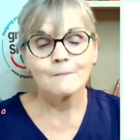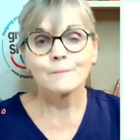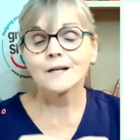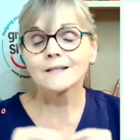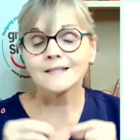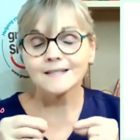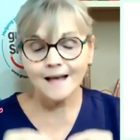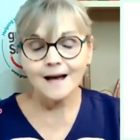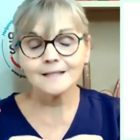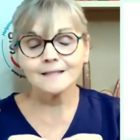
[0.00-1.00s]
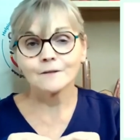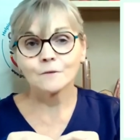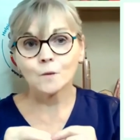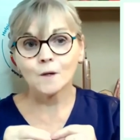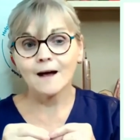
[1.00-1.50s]
Because that
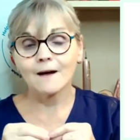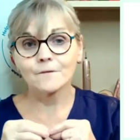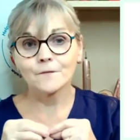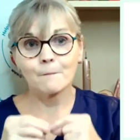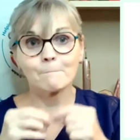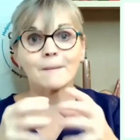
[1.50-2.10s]
will have the